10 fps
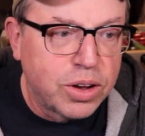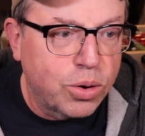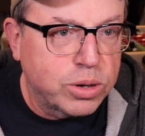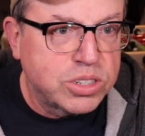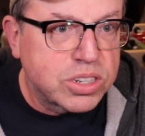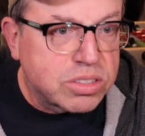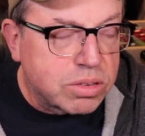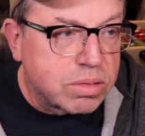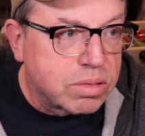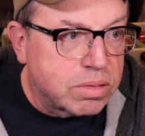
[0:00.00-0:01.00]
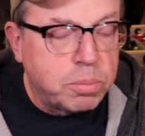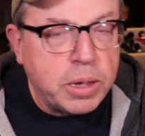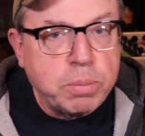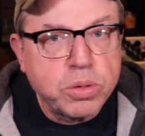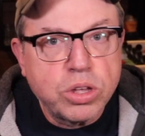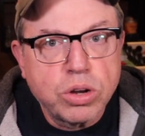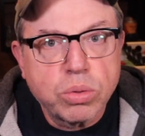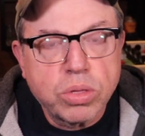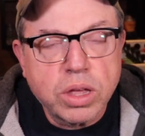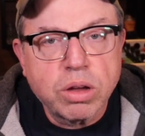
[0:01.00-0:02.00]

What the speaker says: or just people you don't think